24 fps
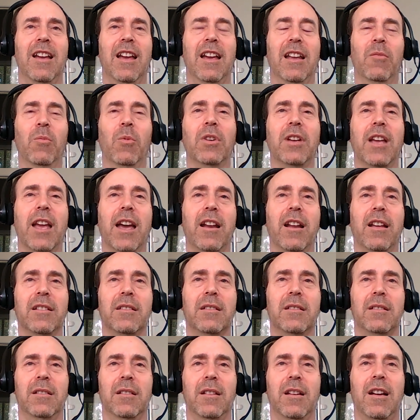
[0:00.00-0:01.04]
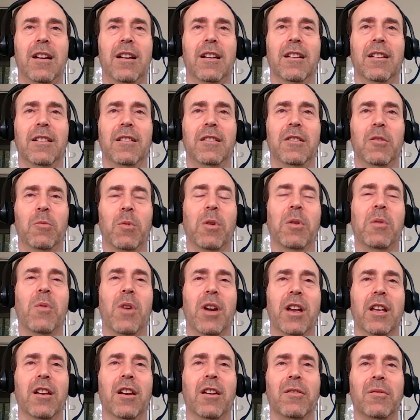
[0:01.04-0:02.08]
and will get us to where we
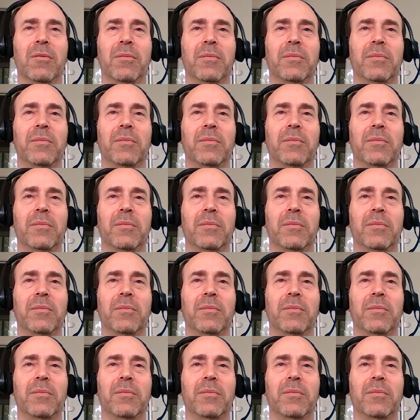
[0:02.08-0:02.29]
want to go.